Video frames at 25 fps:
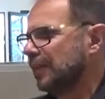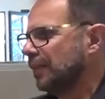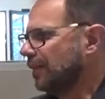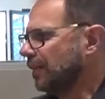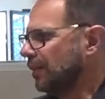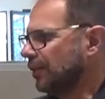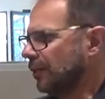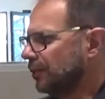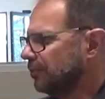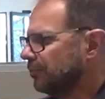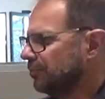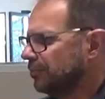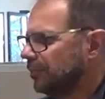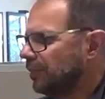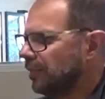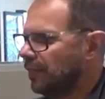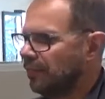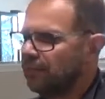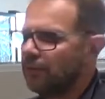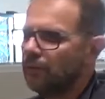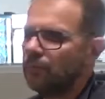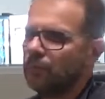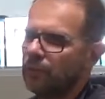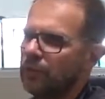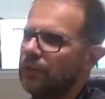you know,
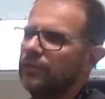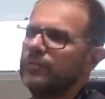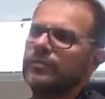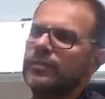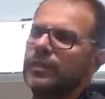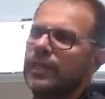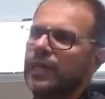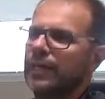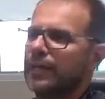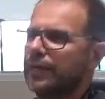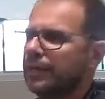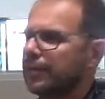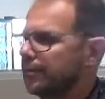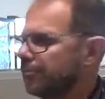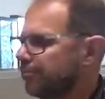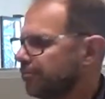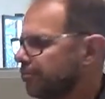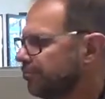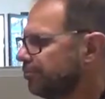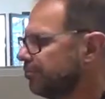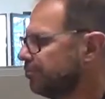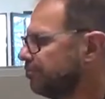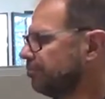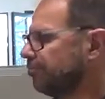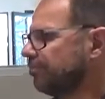even when like,
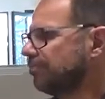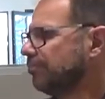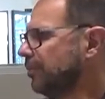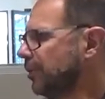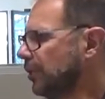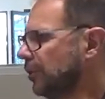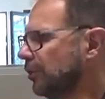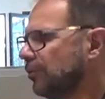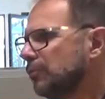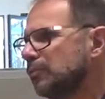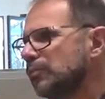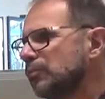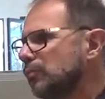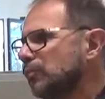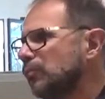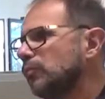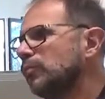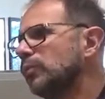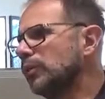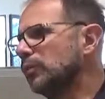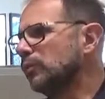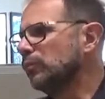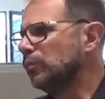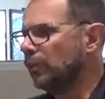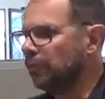you know,
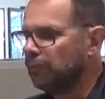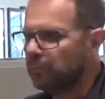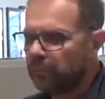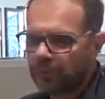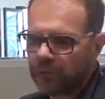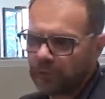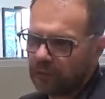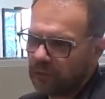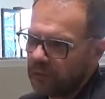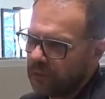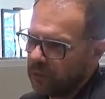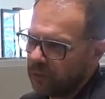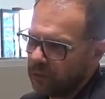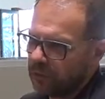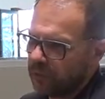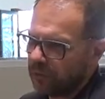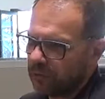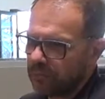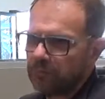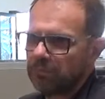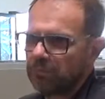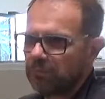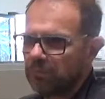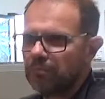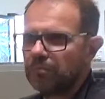when we probably
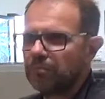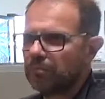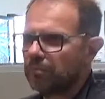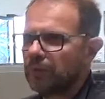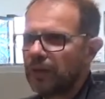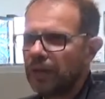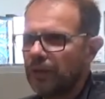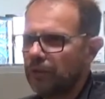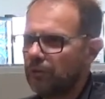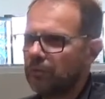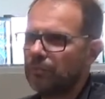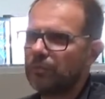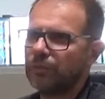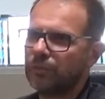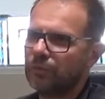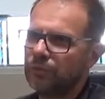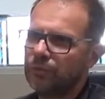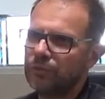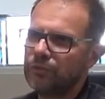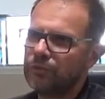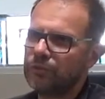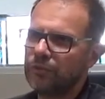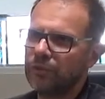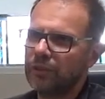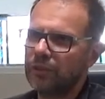were kind of
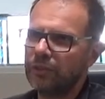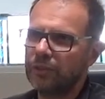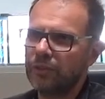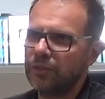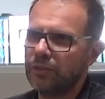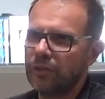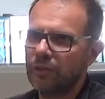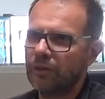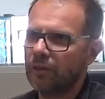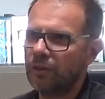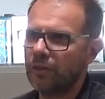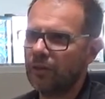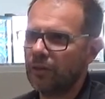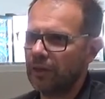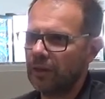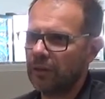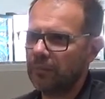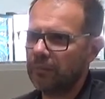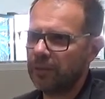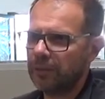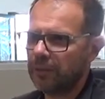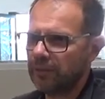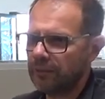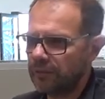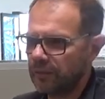producing
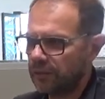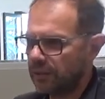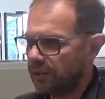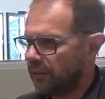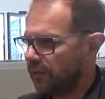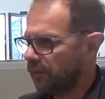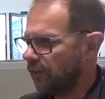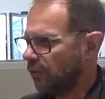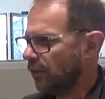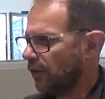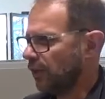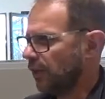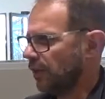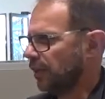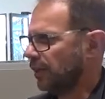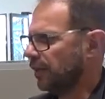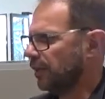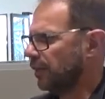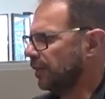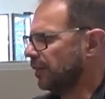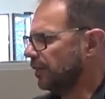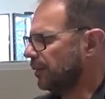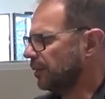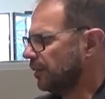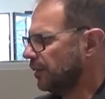ornament, you know.
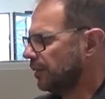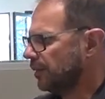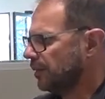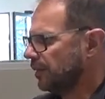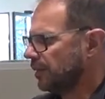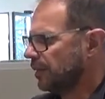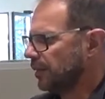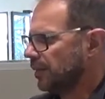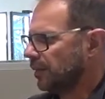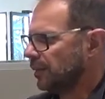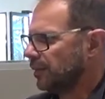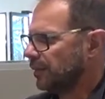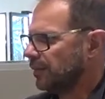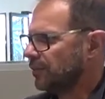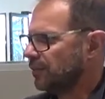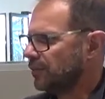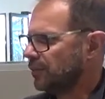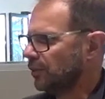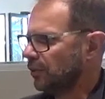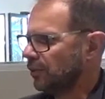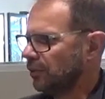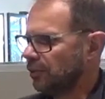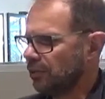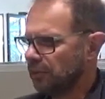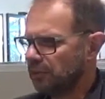Uh,
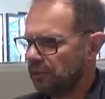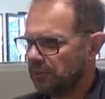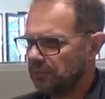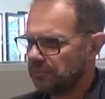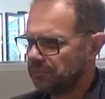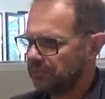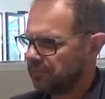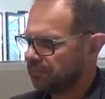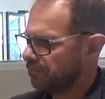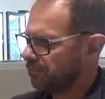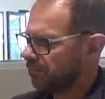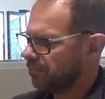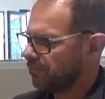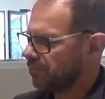so